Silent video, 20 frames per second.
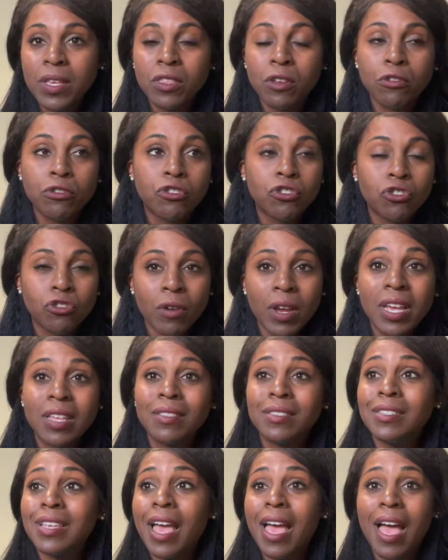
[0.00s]
their
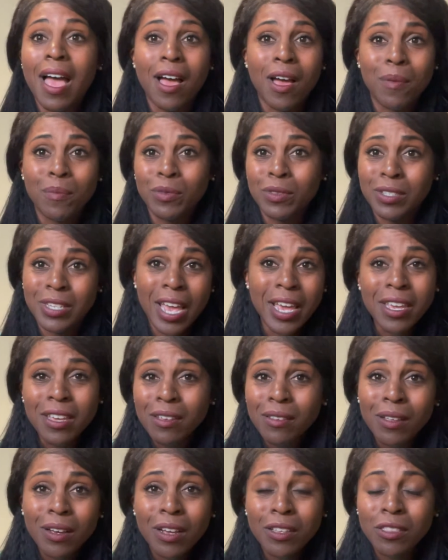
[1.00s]
strengths, taking
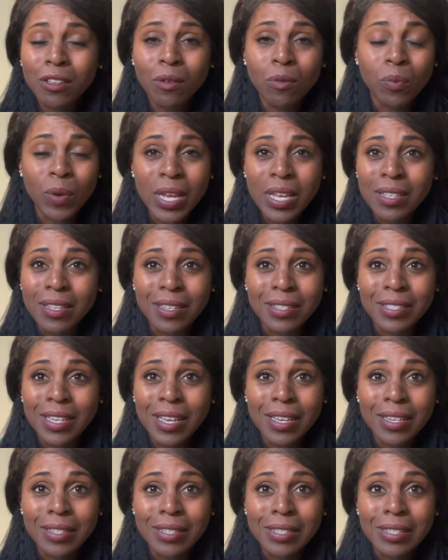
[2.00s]
a look at their
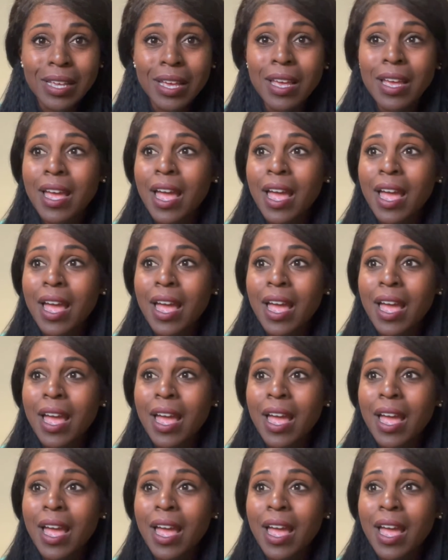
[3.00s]
weaknesses